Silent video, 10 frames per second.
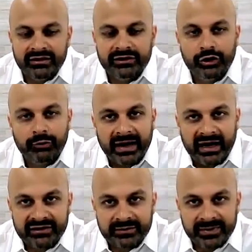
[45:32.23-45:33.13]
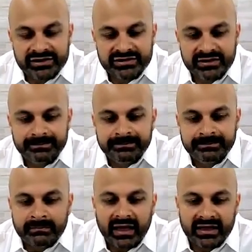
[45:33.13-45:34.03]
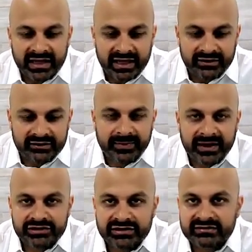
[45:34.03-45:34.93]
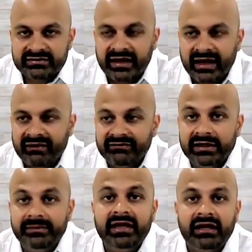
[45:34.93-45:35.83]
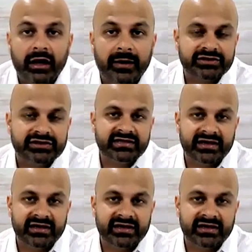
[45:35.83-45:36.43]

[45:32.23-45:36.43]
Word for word: The neuropathic patient, again, these patients have limited options.